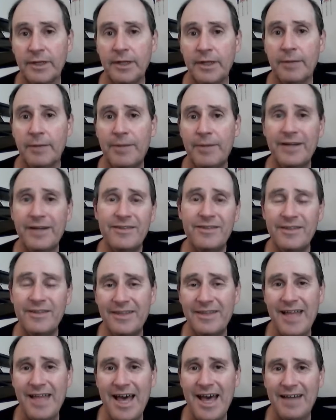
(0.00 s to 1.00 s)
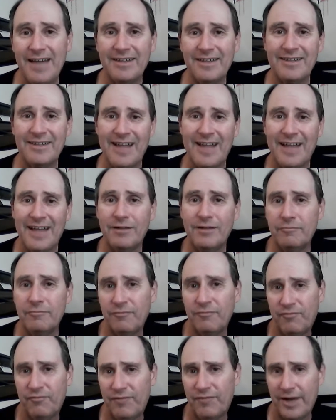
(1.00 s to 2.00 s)
But other than that, I don't
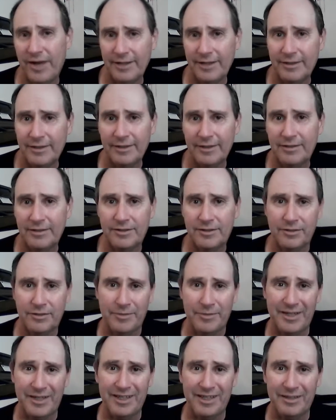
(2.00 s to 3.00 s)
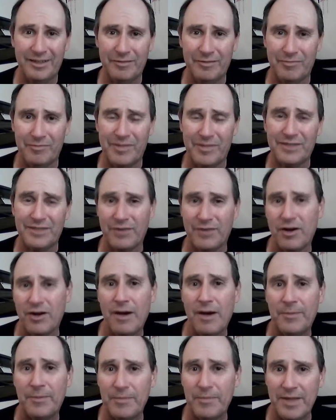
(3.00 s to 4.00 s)
find it to be much of a
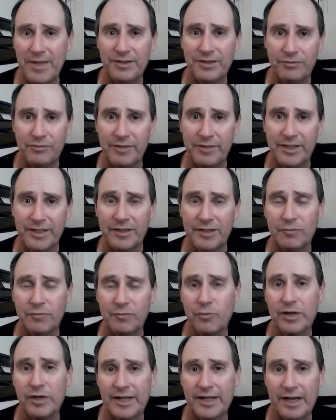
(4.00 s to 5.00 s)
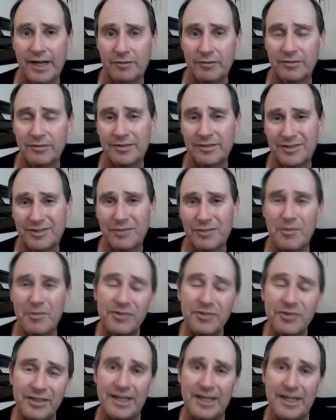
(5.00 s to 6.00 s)
complementary workout. So
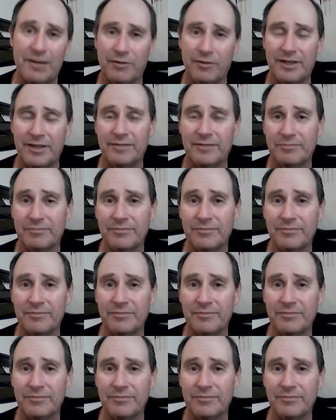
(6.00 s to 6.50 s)
mostly I run.